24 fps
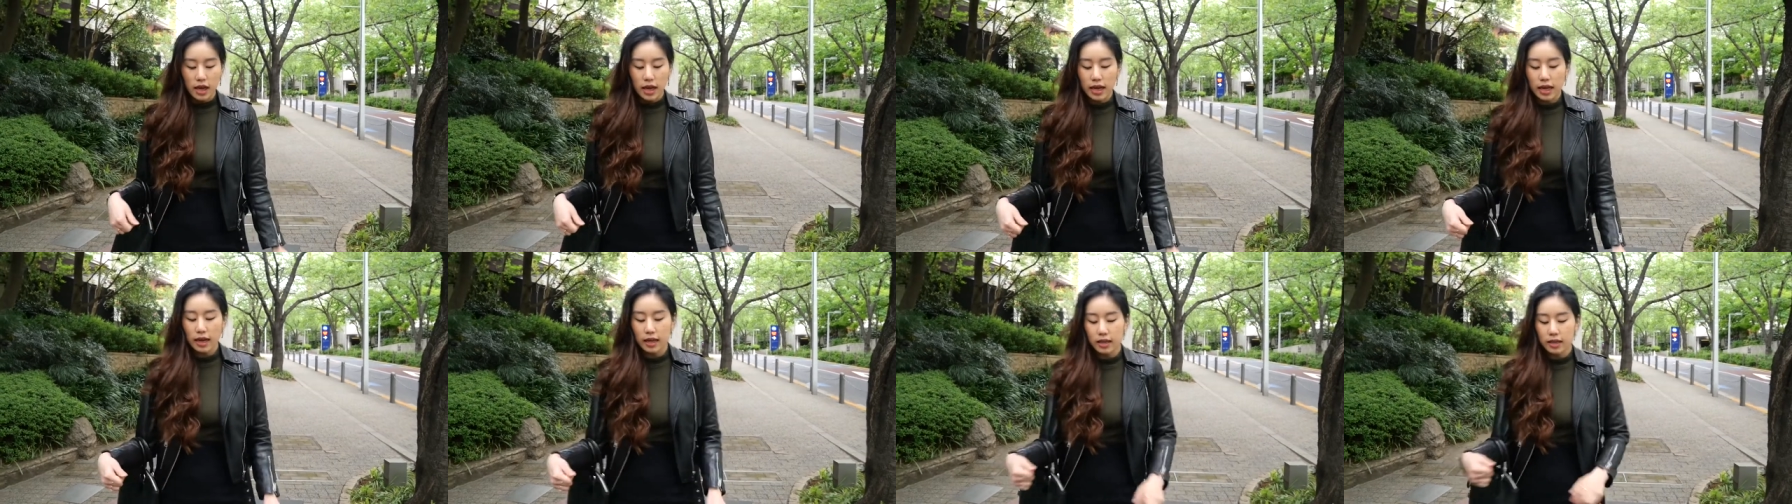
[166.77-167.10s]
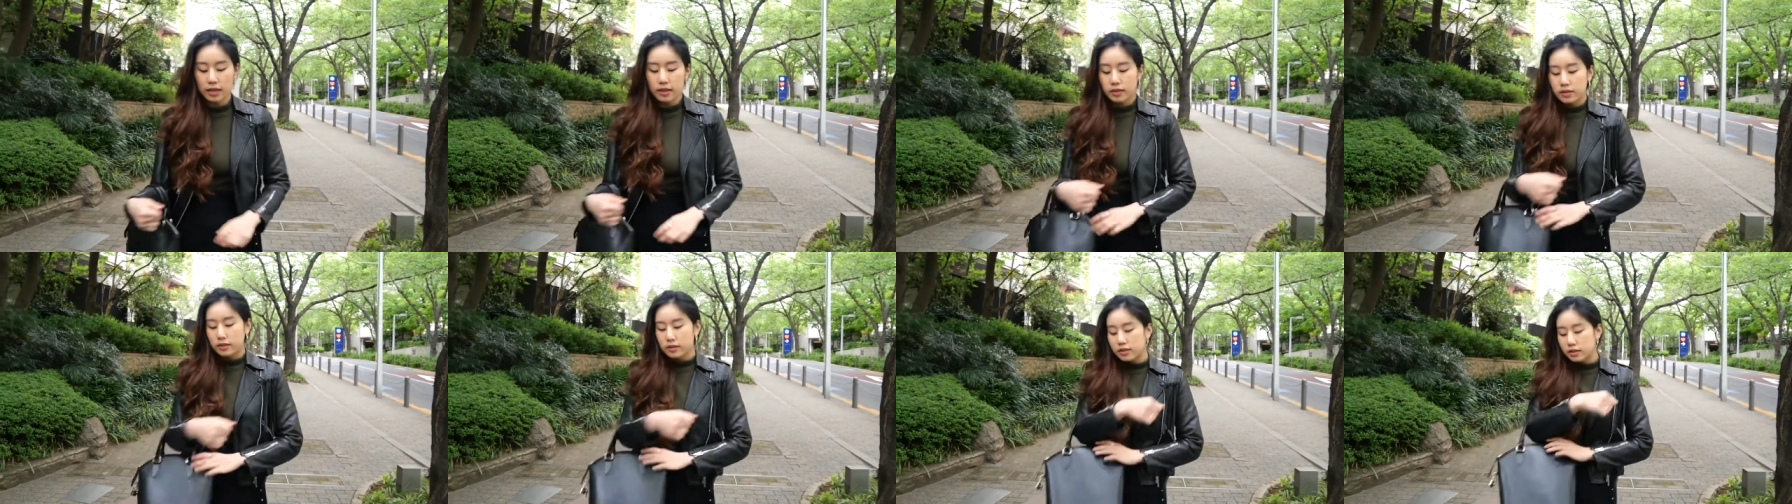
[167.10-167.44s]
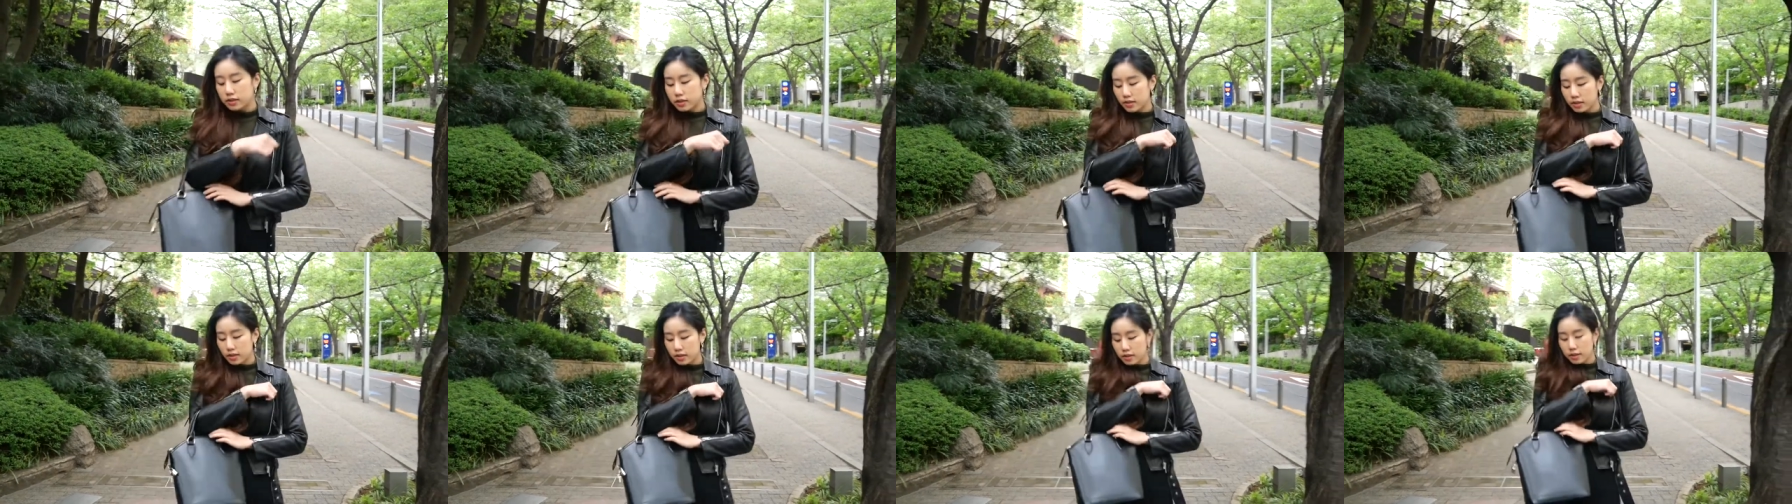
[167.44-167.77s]
And
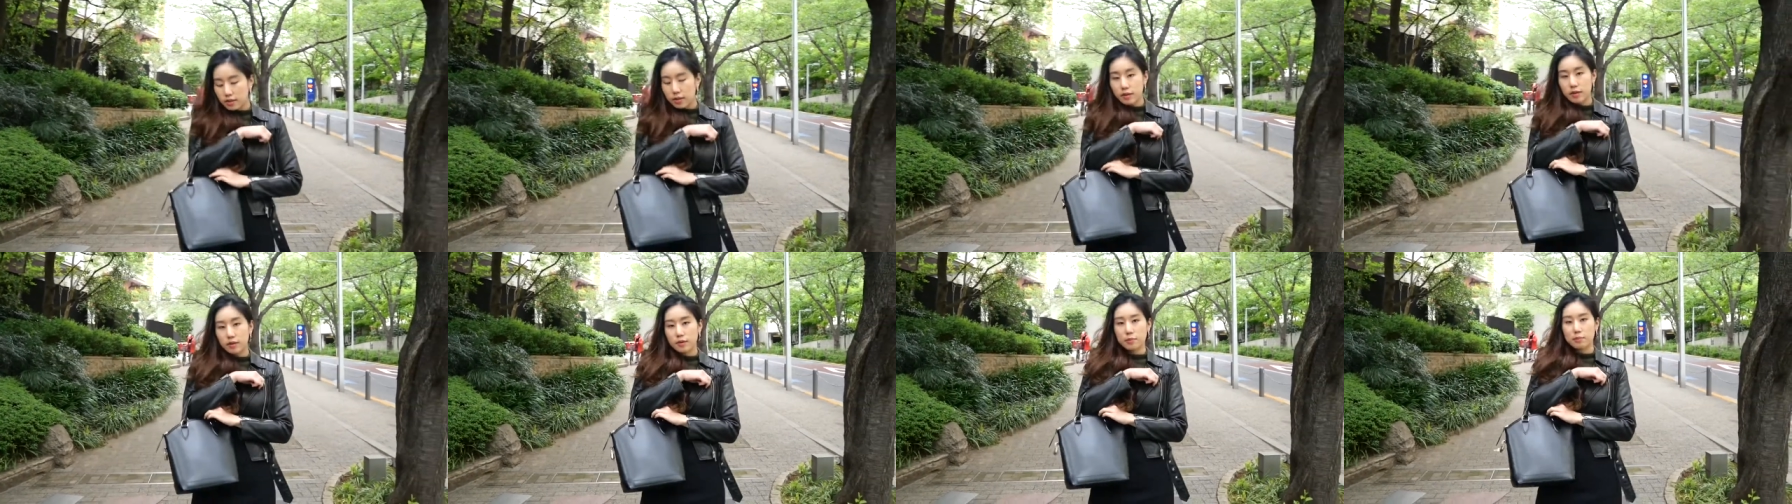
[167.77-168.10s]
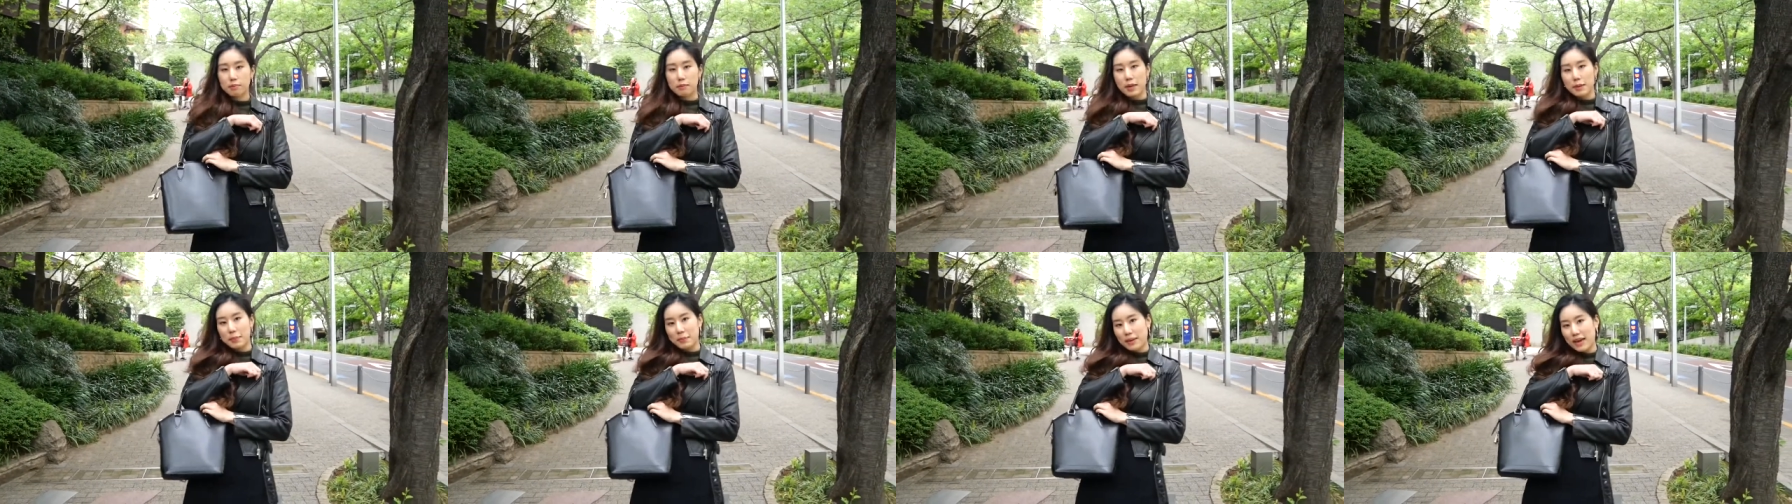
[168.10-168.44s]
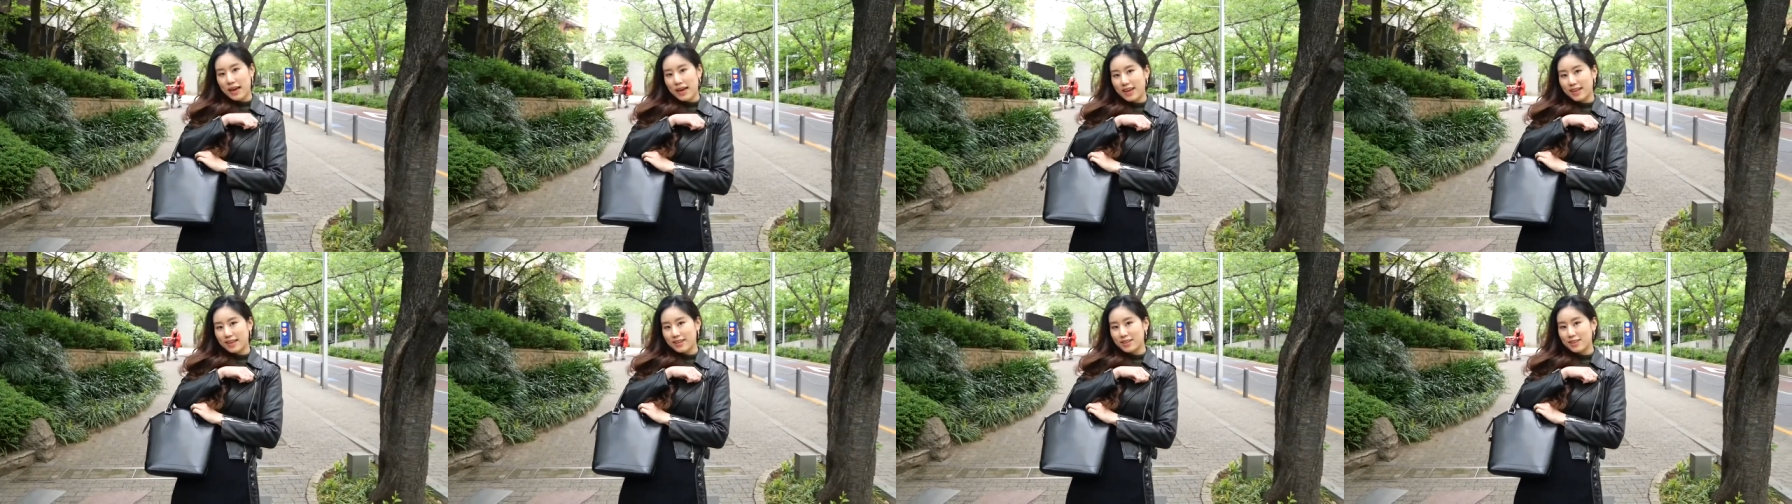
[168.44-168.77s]
my
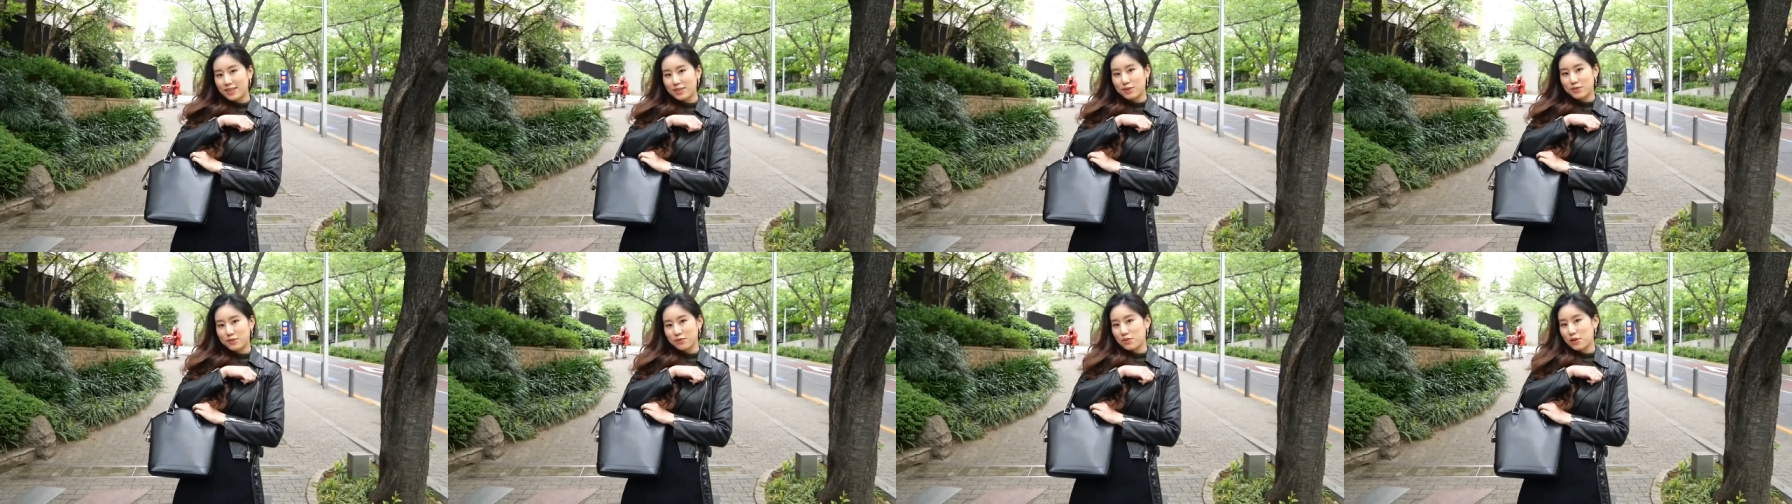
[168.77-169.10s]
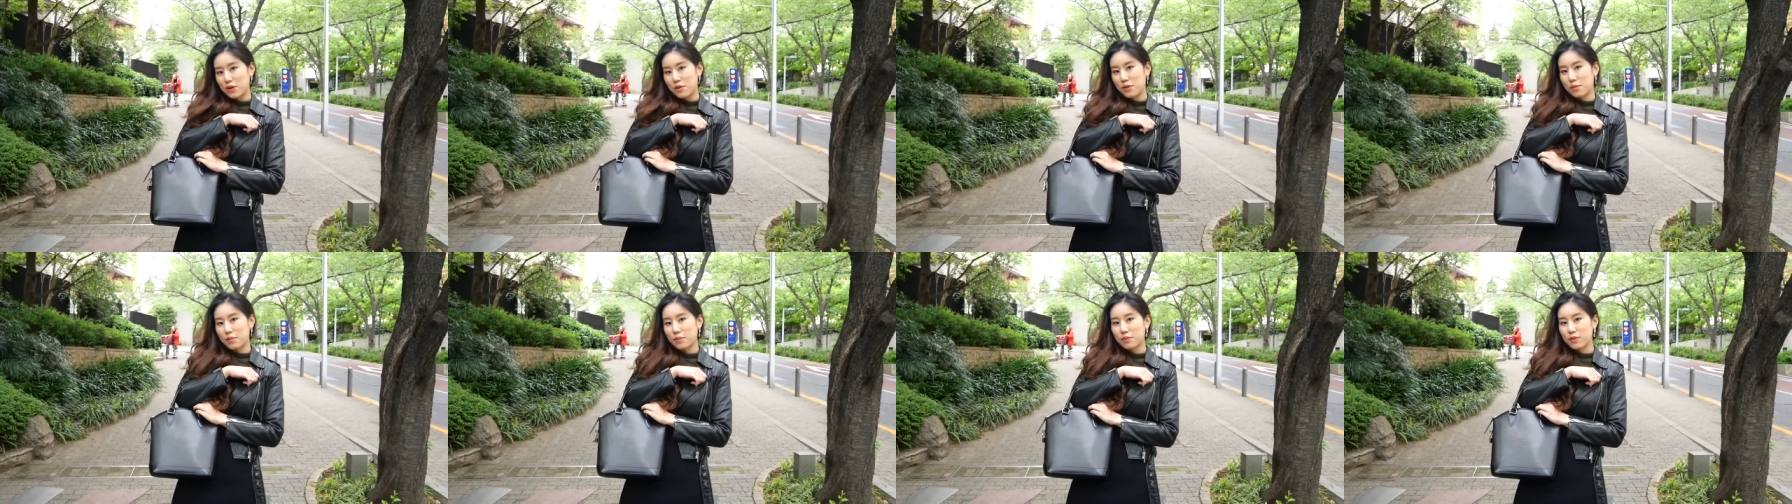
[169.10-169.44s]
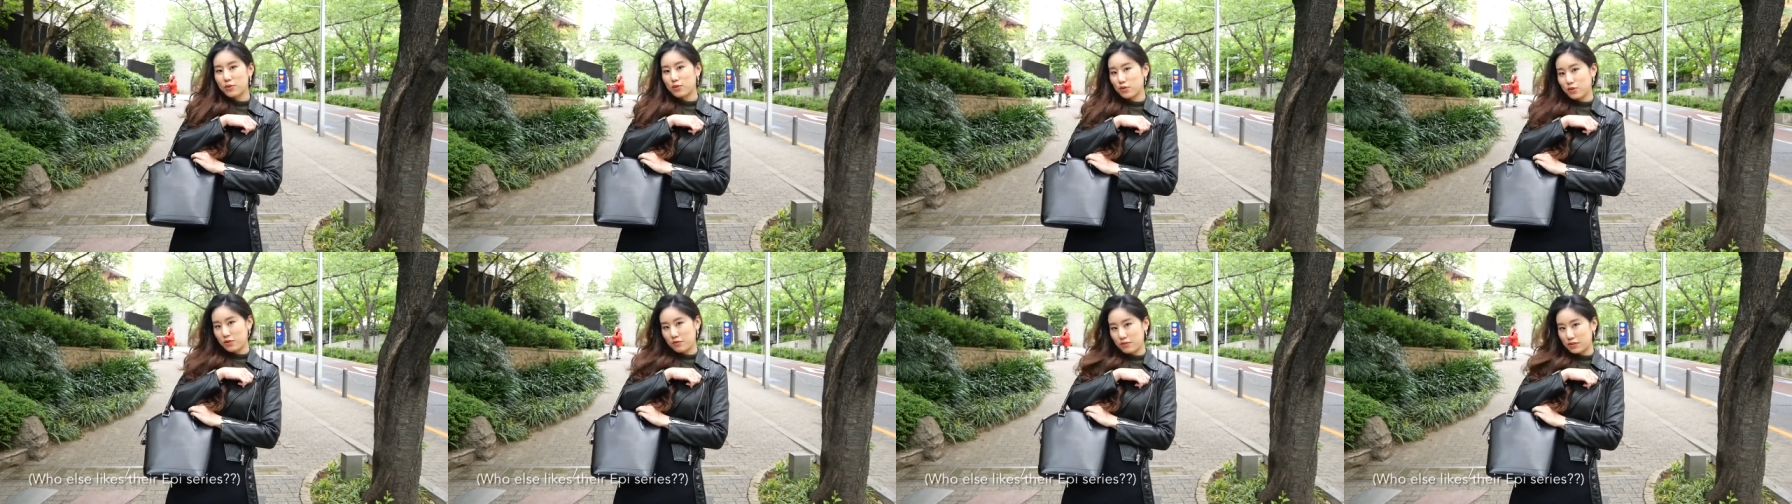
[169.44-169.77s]
bag is from
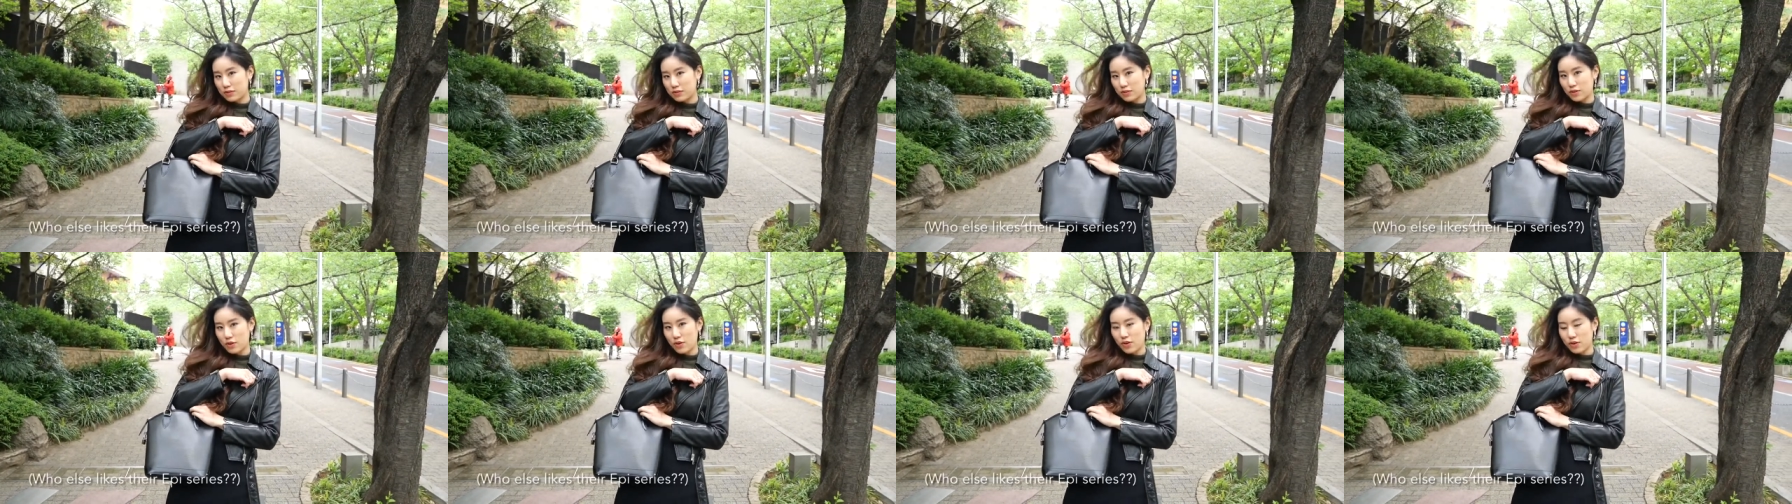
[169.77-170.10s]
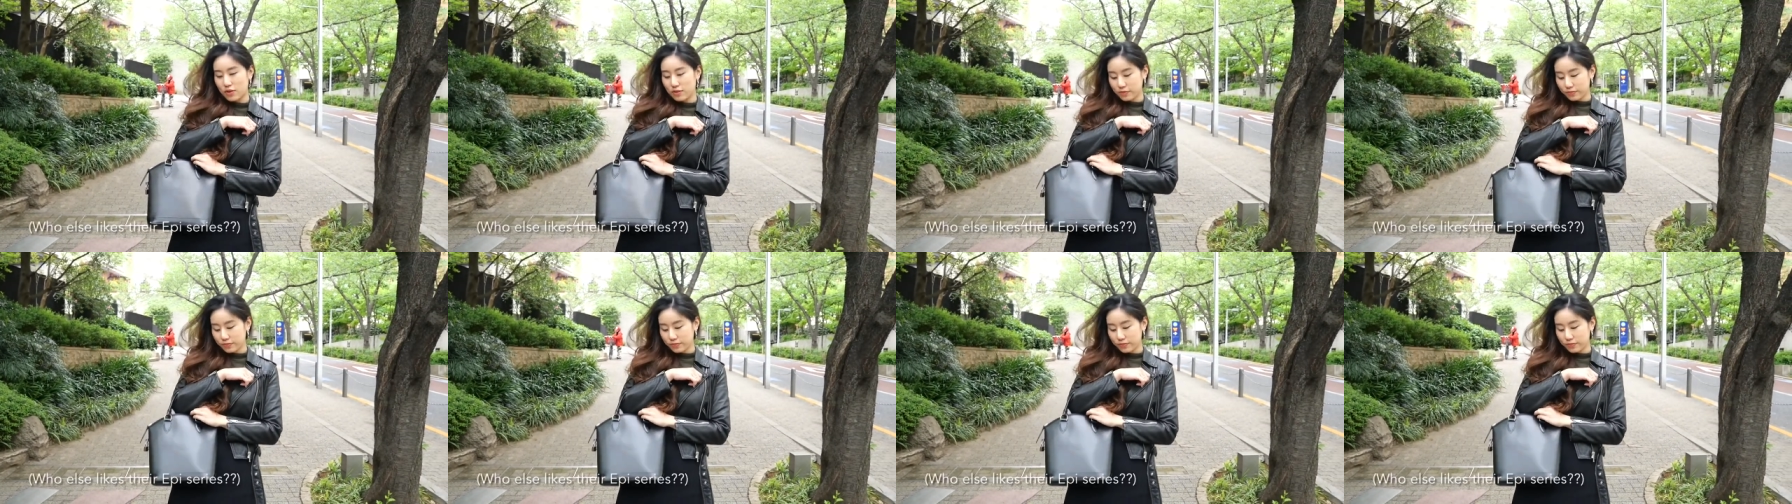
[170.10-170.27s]
Louis Vuitton.